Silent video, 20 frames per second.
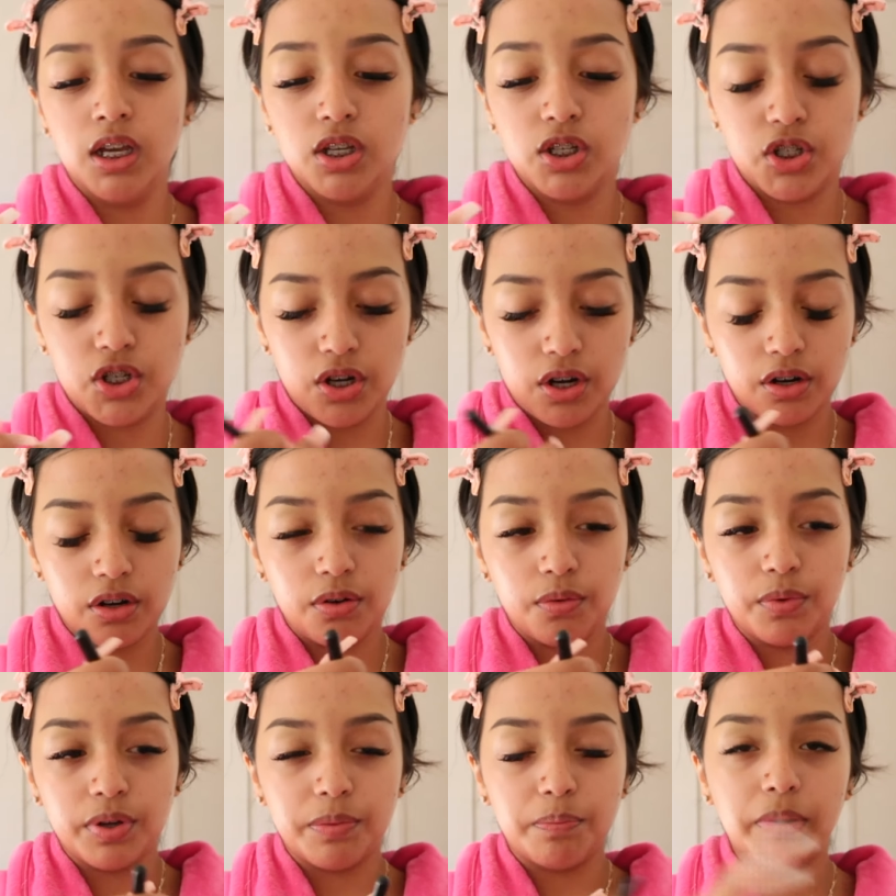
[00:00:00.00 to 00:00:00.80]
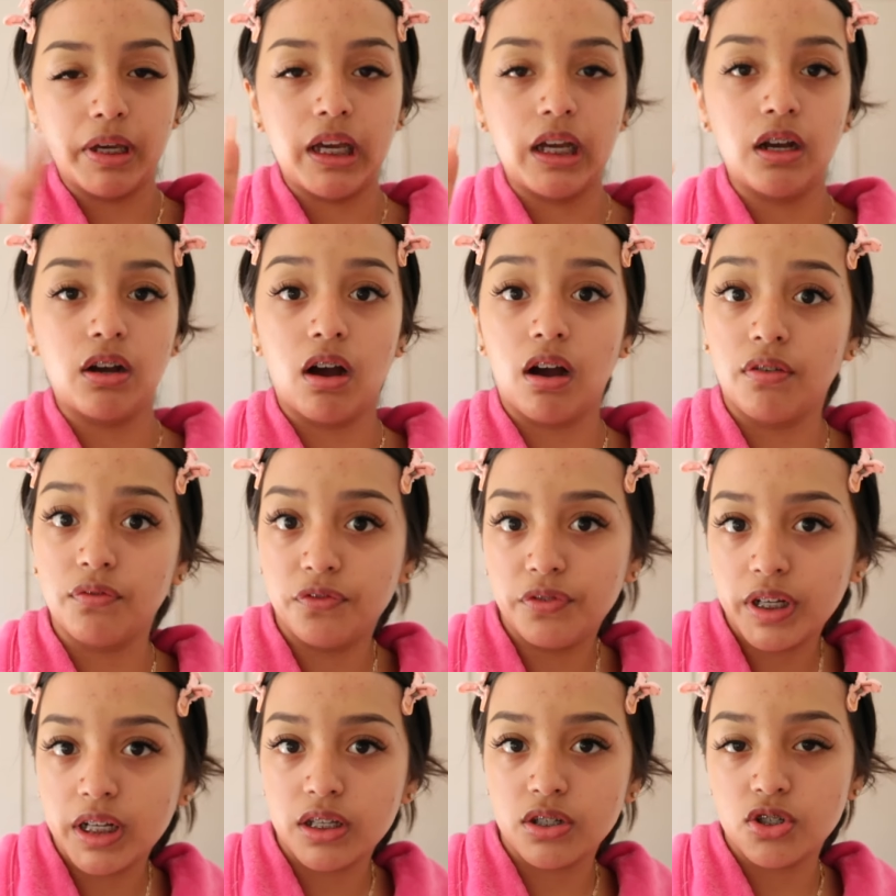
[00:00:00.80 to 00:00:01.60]
struggle with being
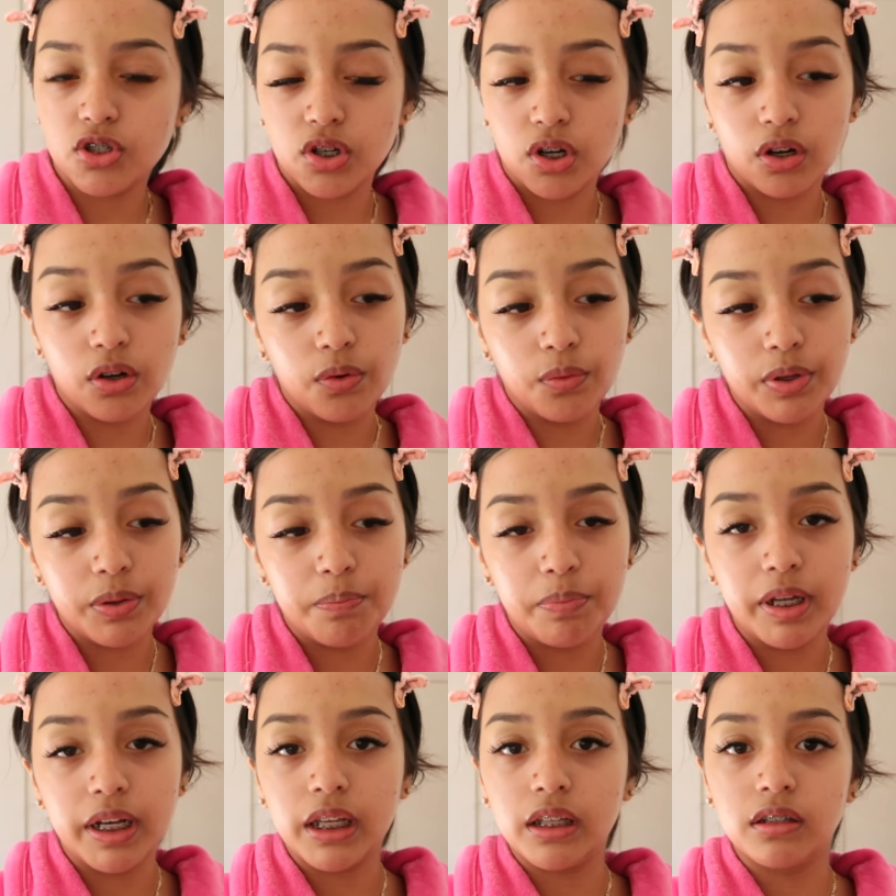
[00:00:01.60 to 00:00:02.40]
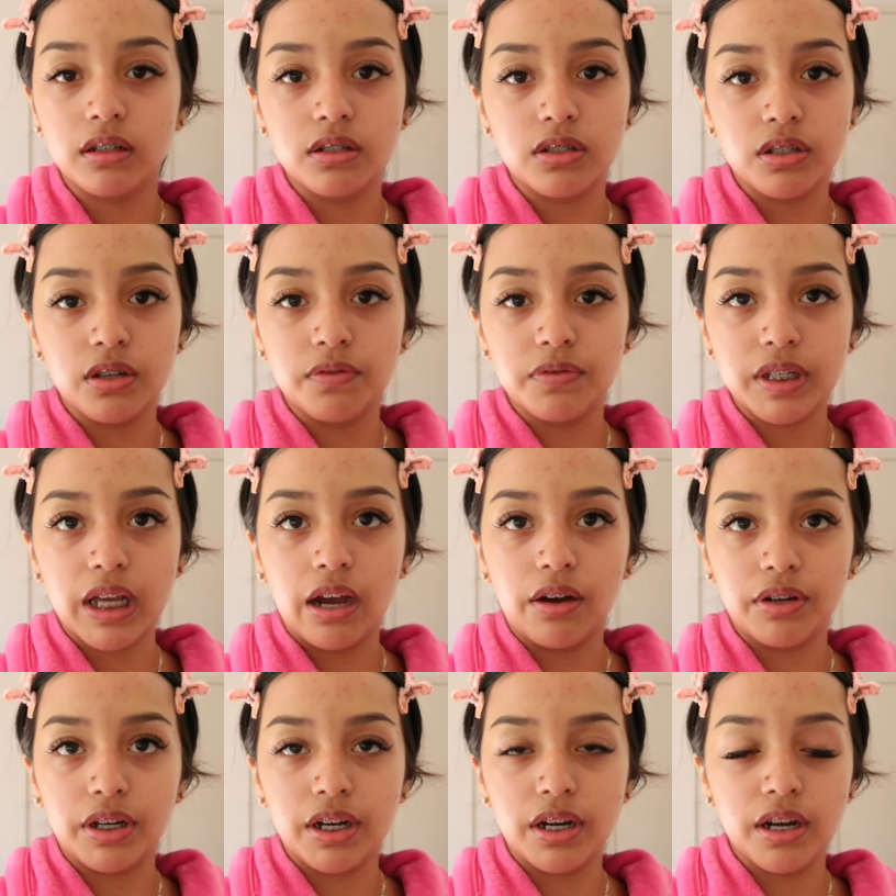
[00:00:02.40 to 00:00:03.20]
confident, struggle with putting themselves
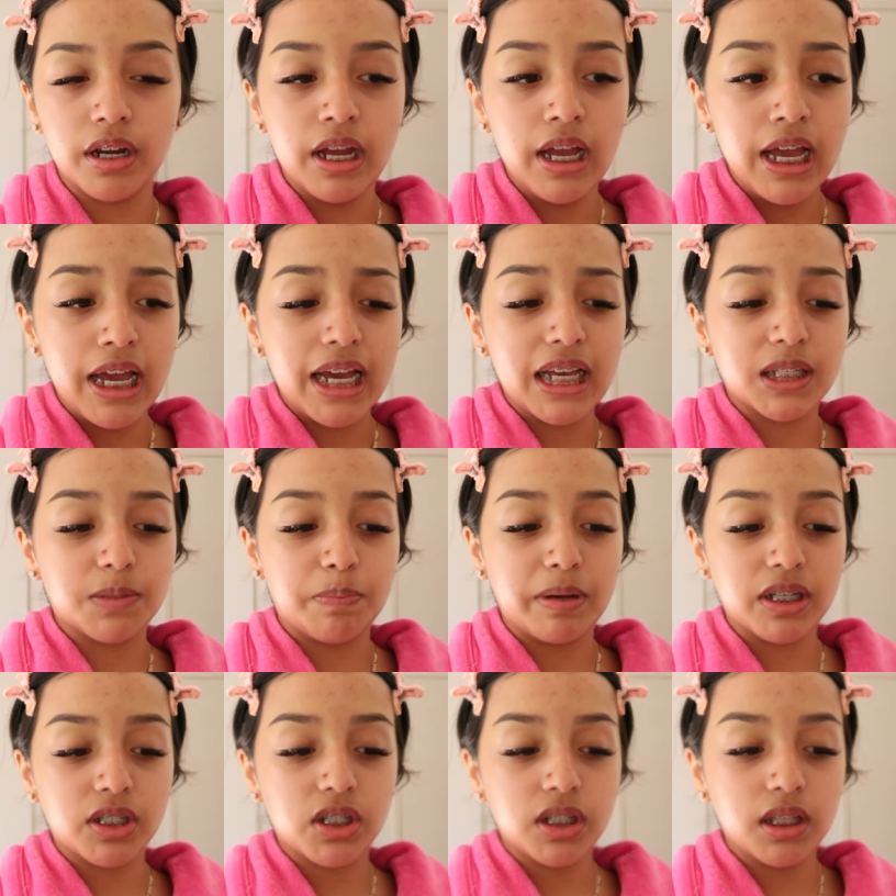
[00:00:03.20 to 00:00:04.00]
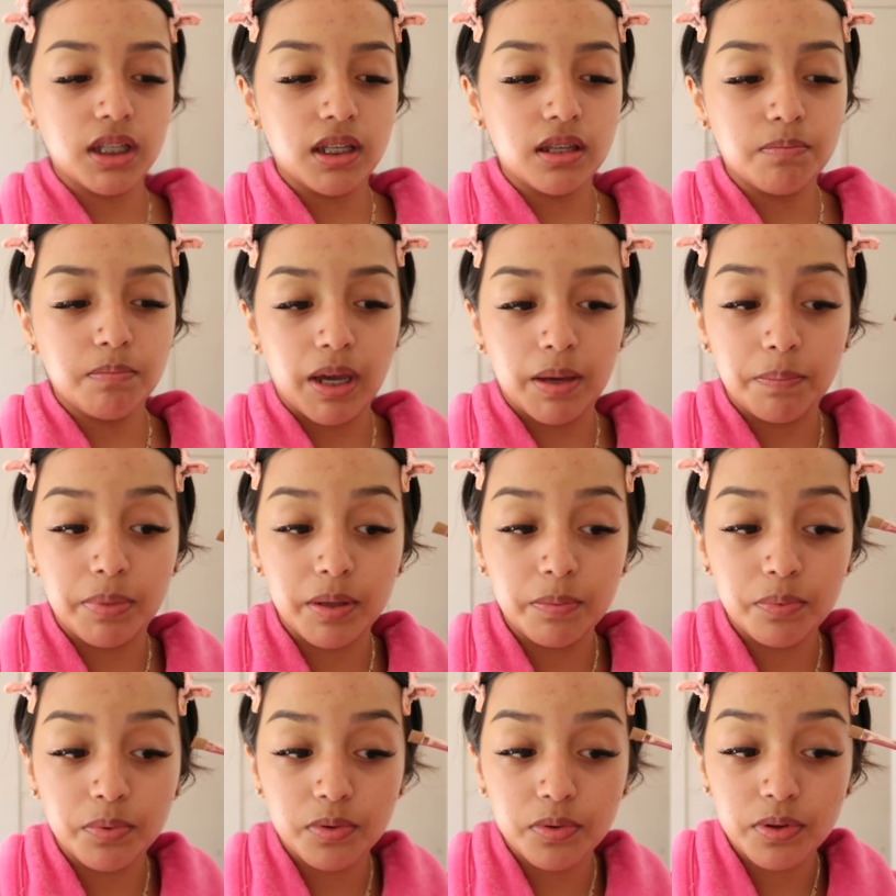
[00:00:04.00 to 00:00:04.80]
out here, especially my
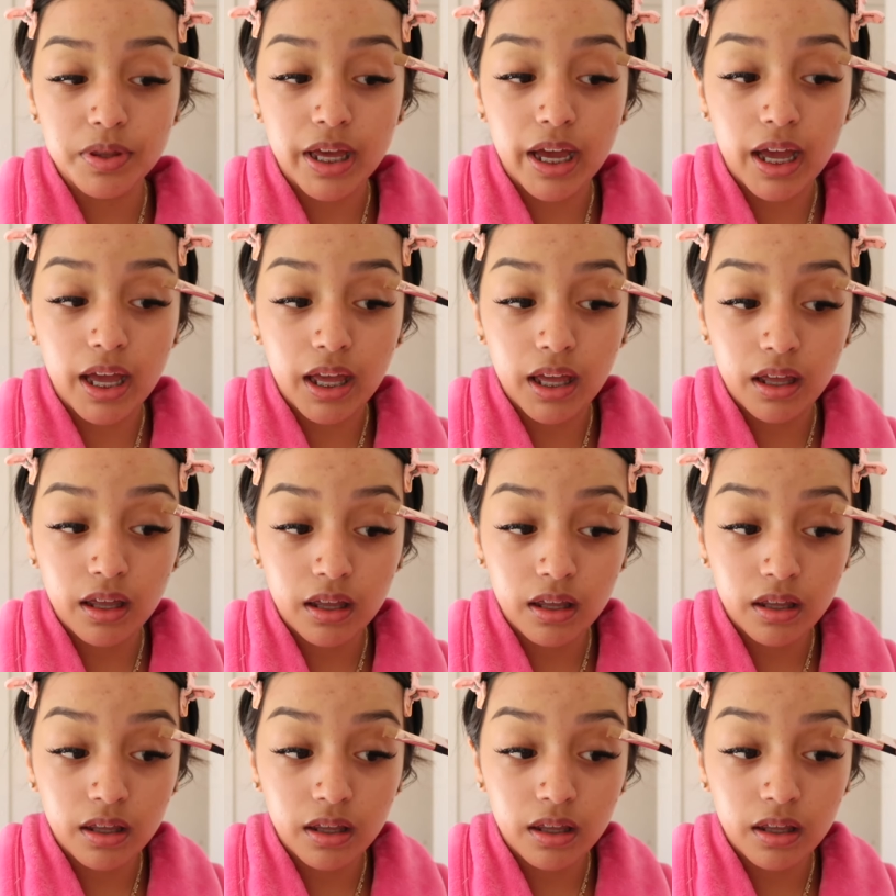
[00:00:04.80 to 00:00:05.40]
people that